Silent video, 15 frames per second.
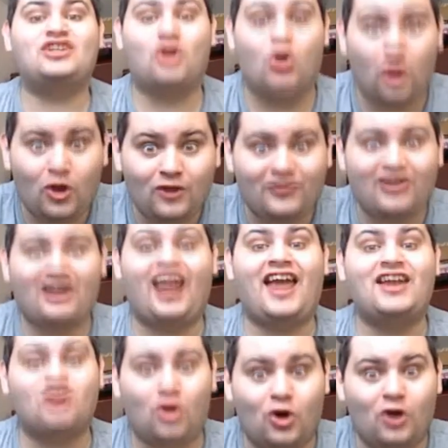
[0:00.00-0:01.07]
over
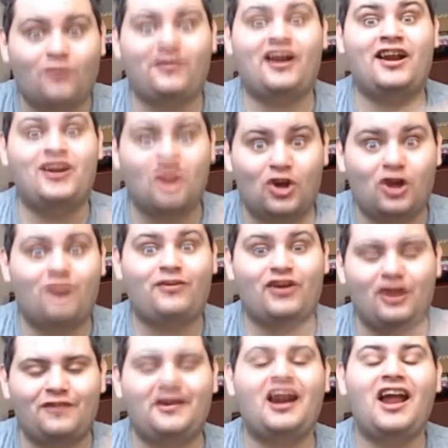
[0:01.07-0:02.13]
and over and over and
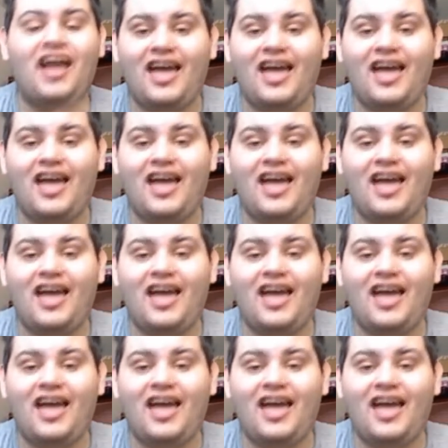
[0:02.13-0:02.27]
over.